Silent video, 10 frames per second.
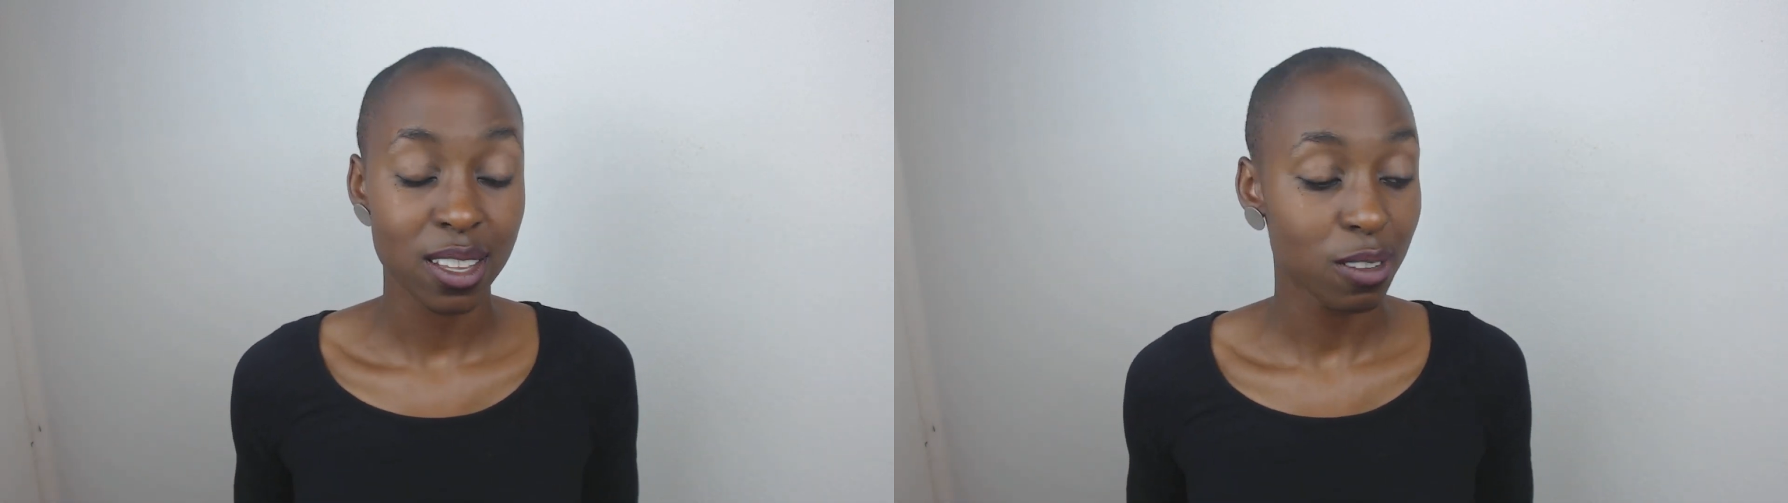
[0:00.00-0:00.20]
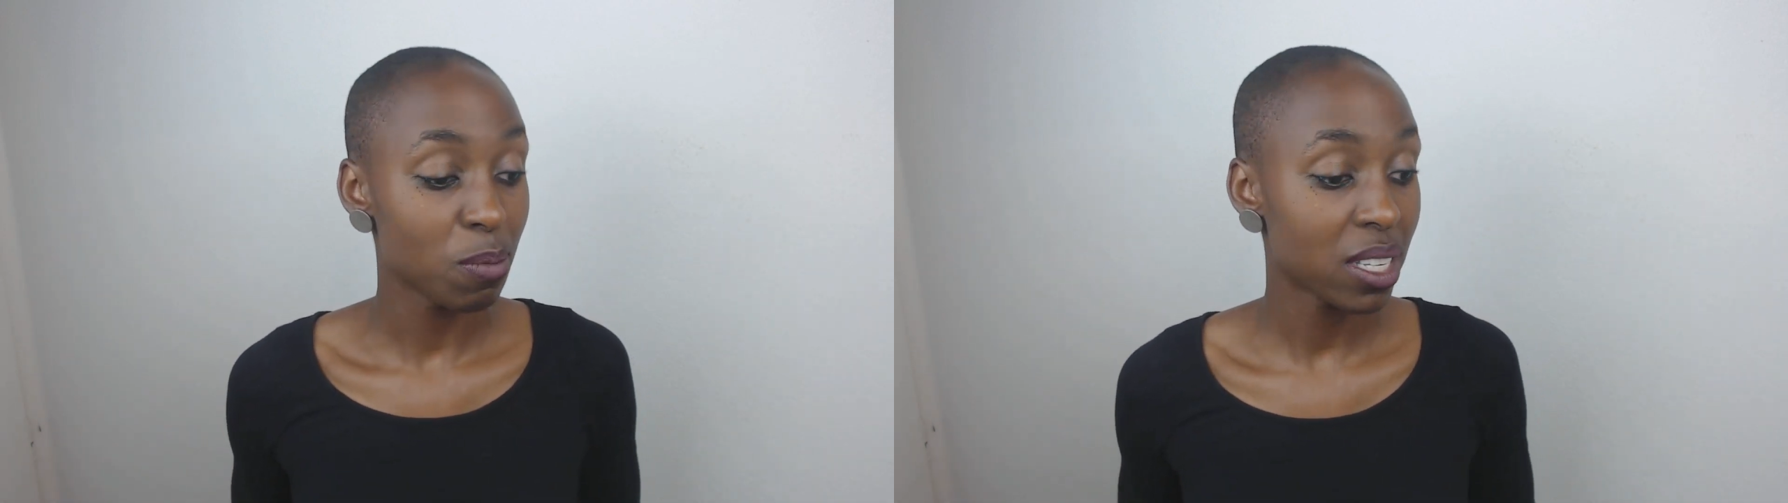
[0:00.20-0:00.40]

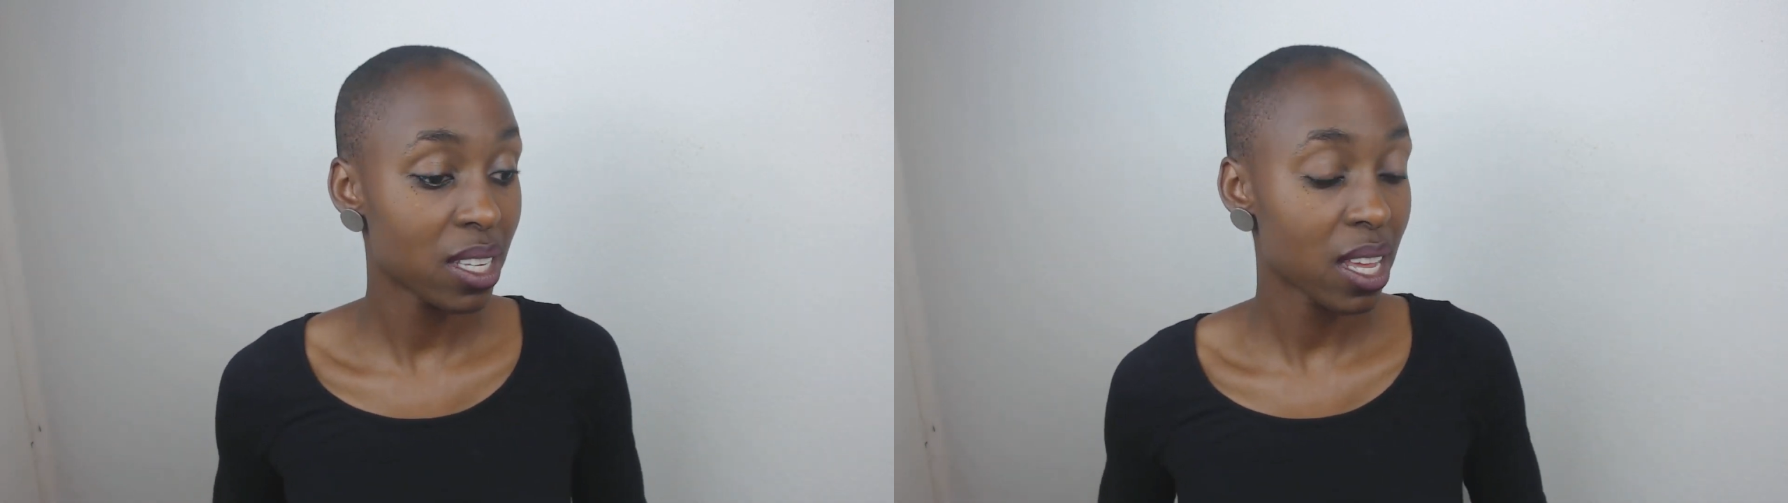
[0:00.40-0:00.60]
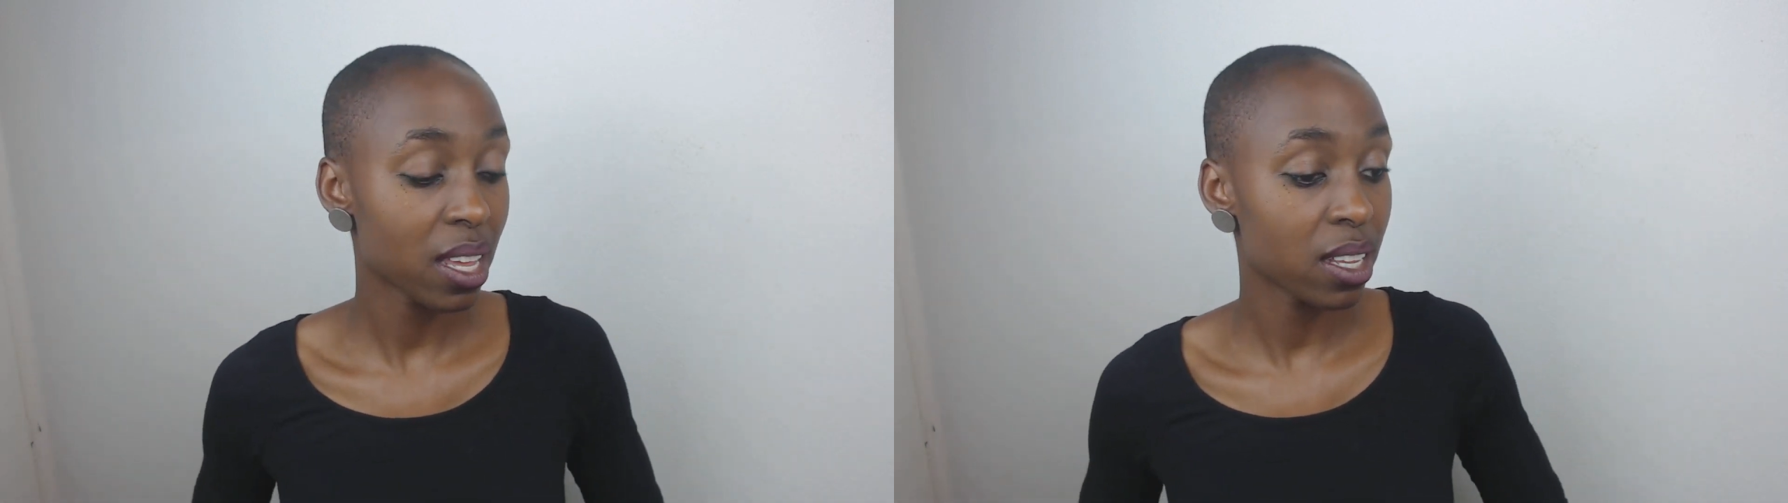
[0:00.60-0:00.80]
This
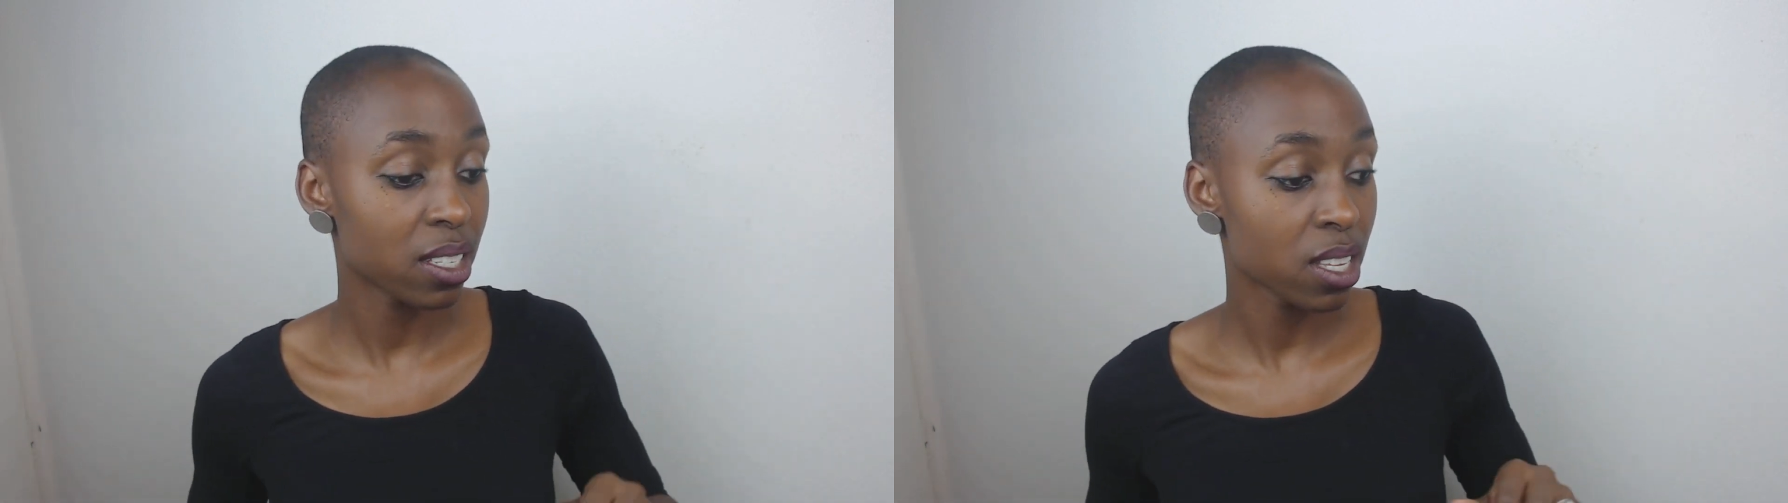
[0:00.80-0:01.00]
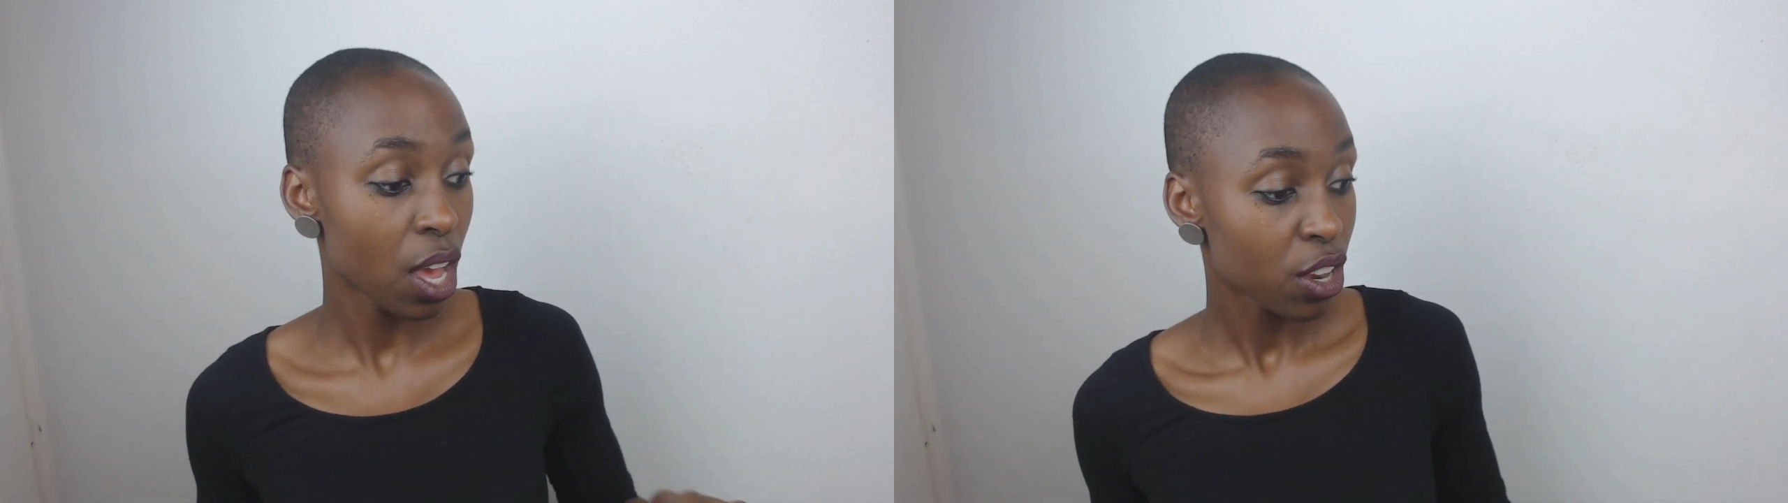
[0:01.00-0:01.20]
miss
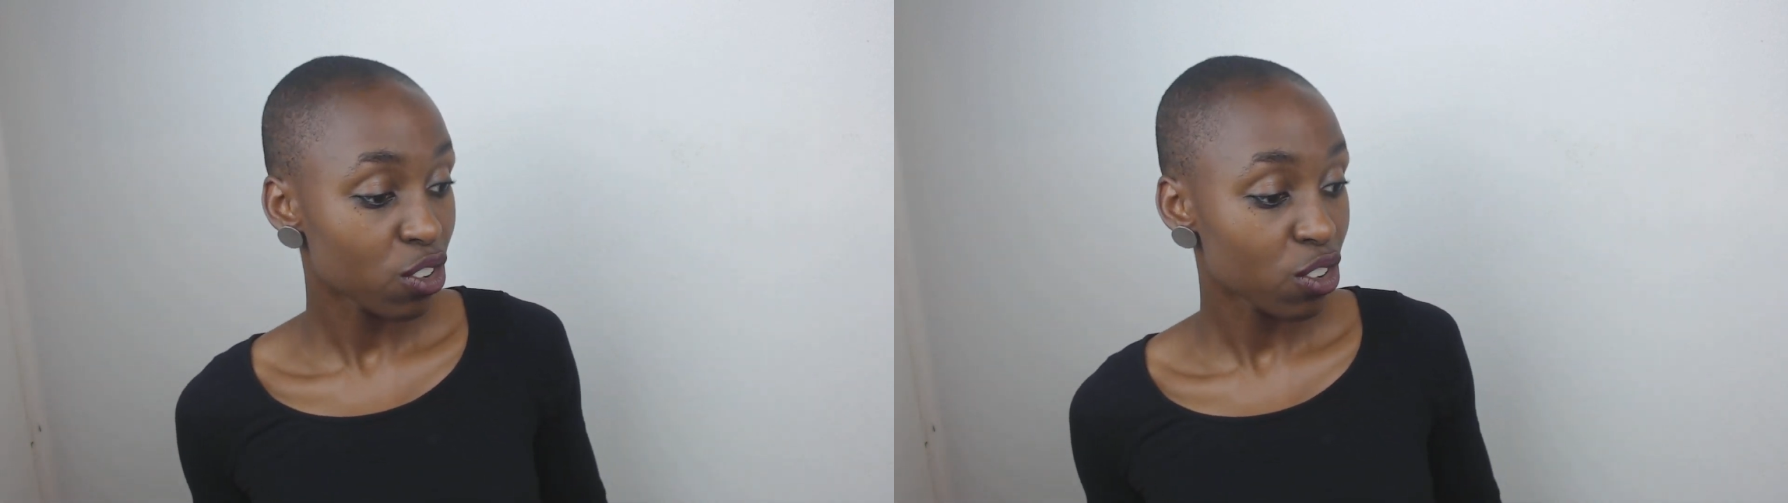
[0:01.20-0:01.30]
is